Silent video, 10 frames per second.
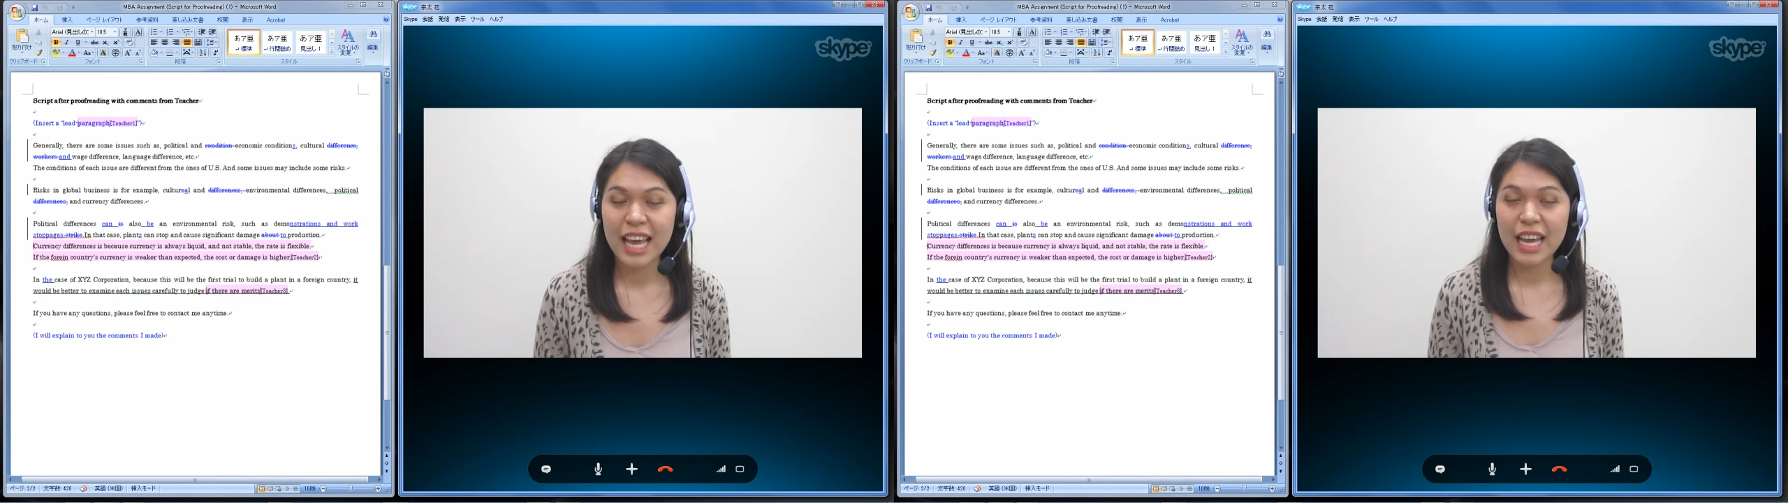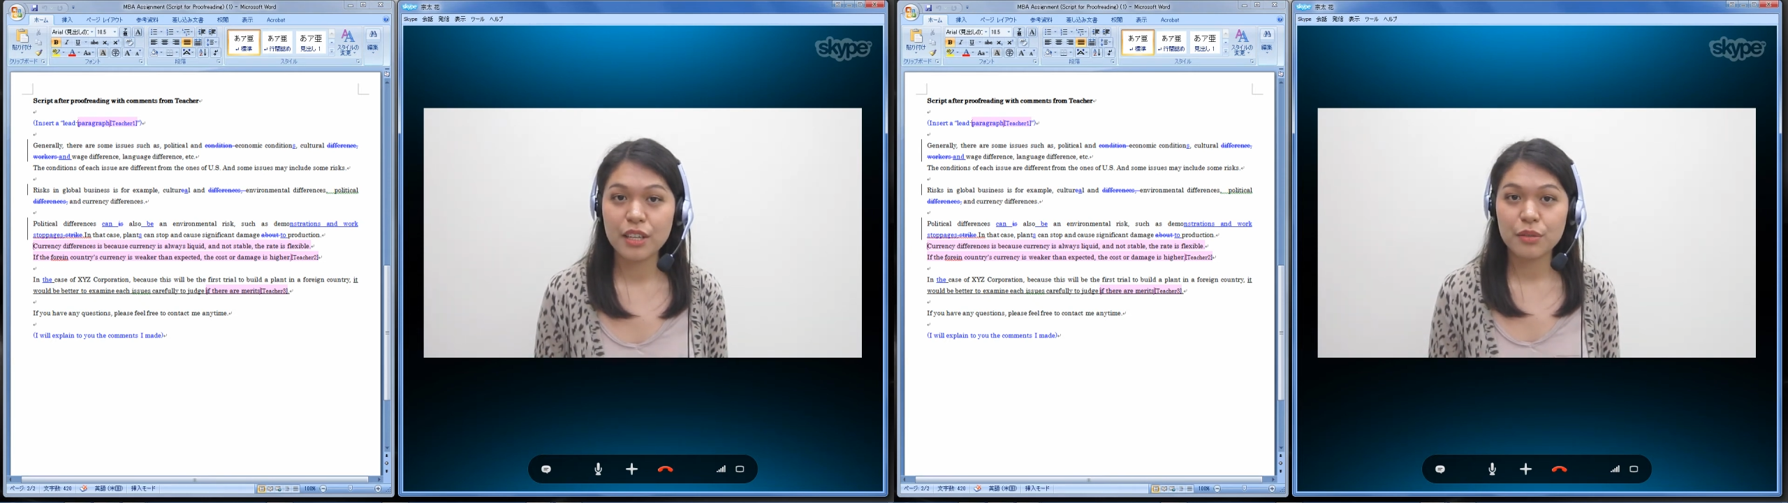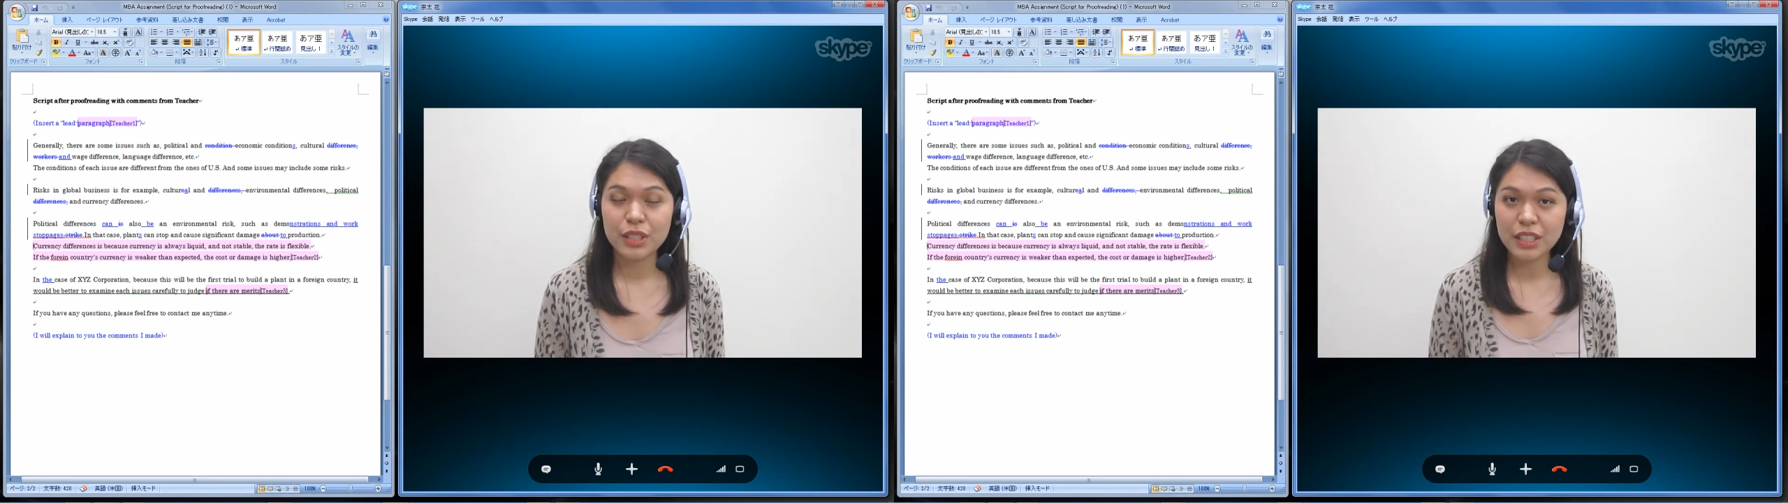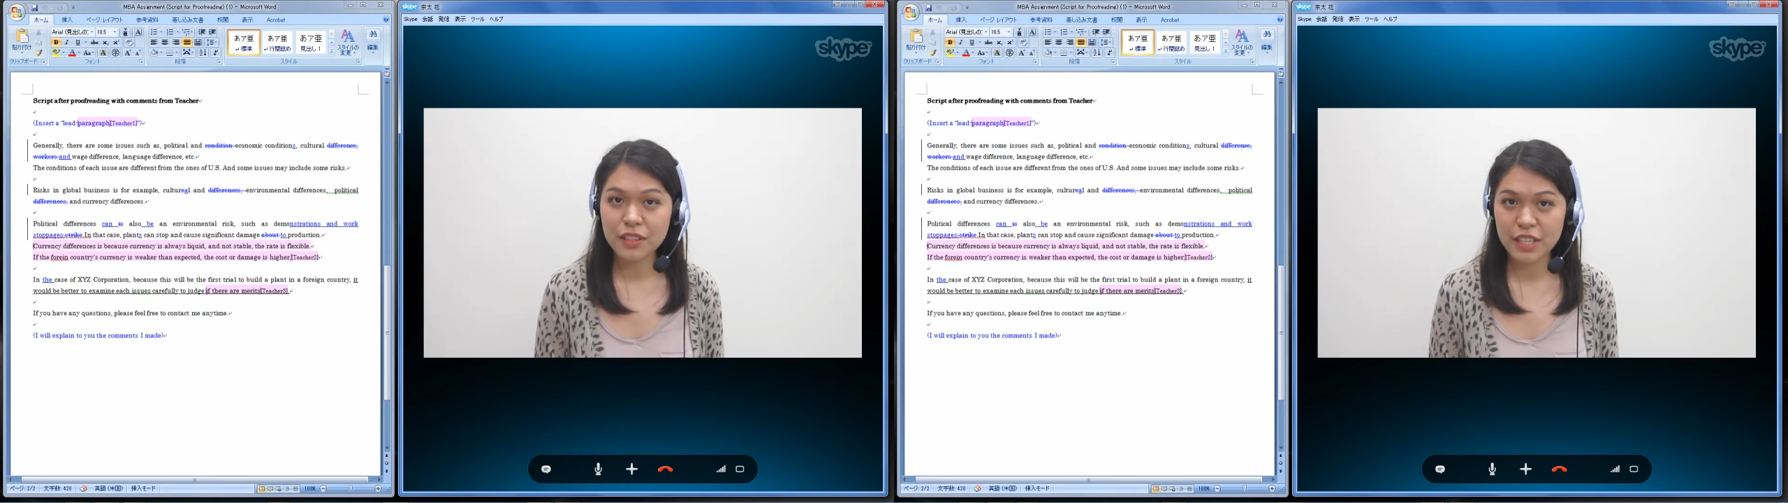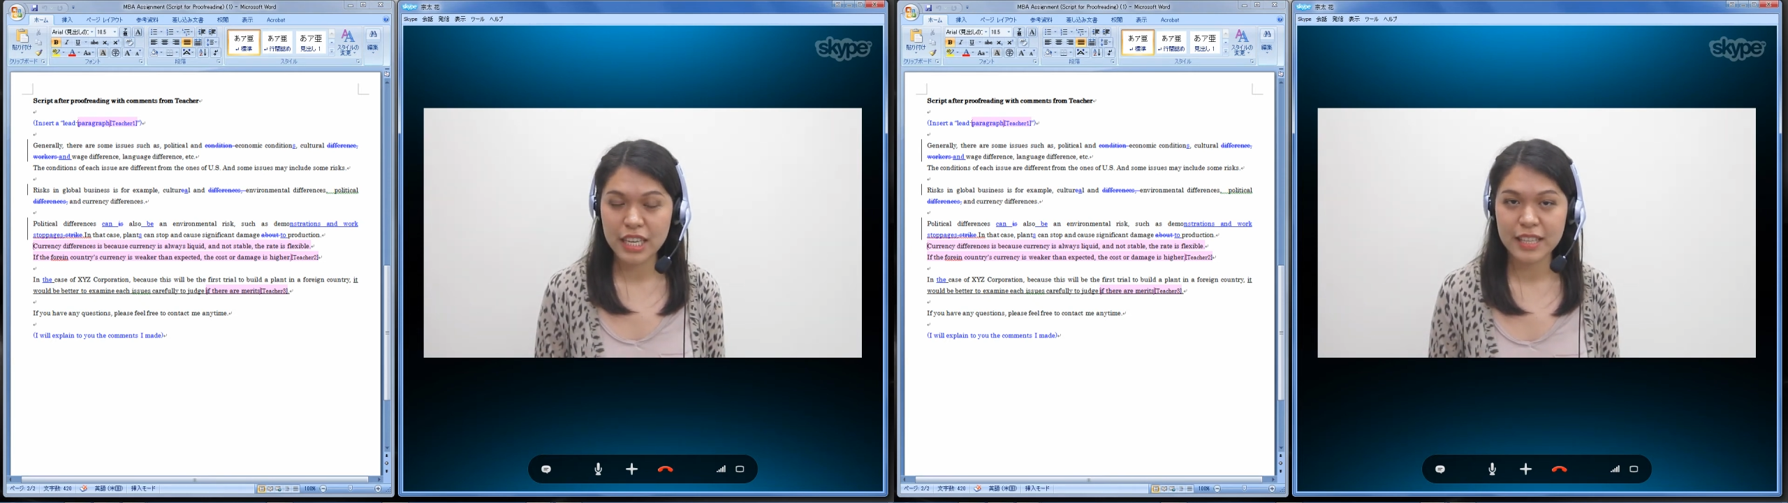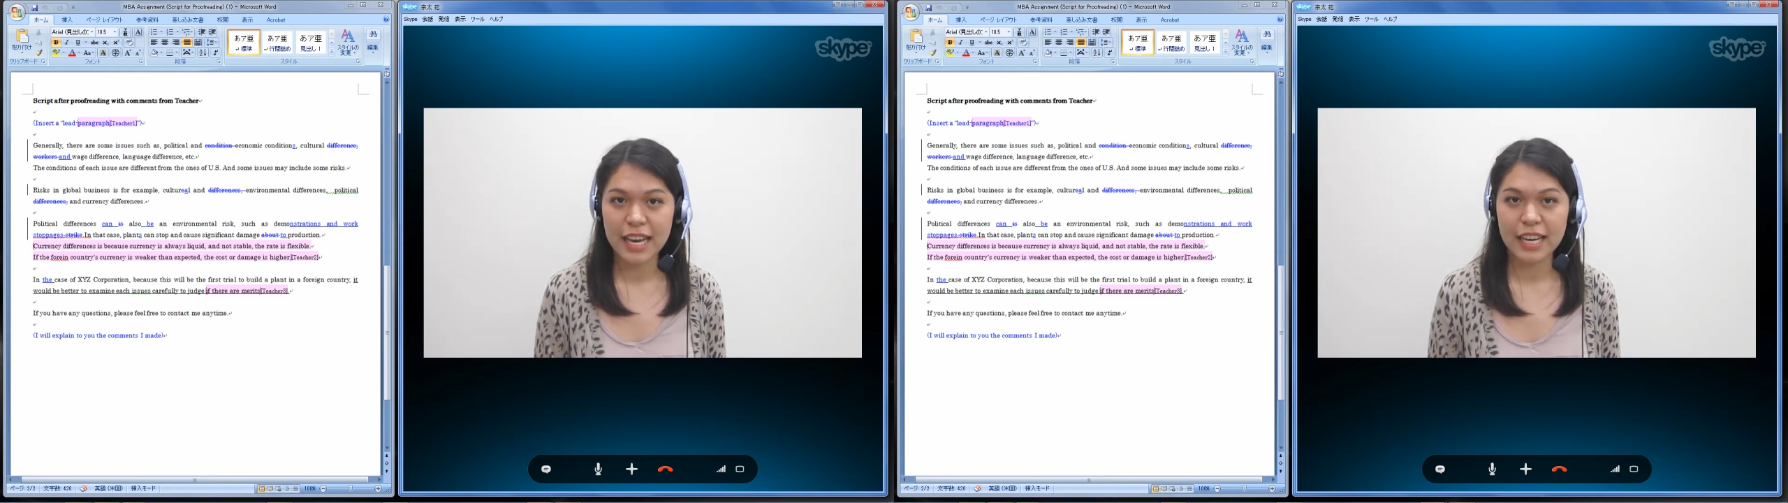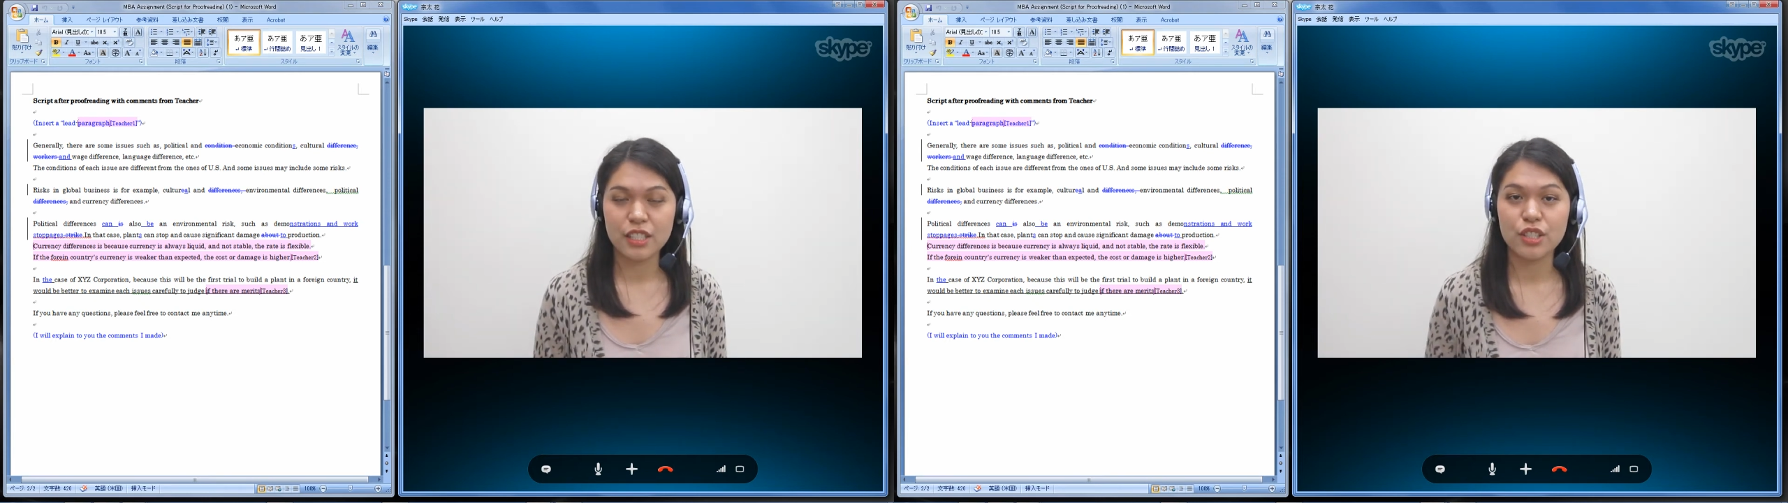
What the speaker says: And I really think that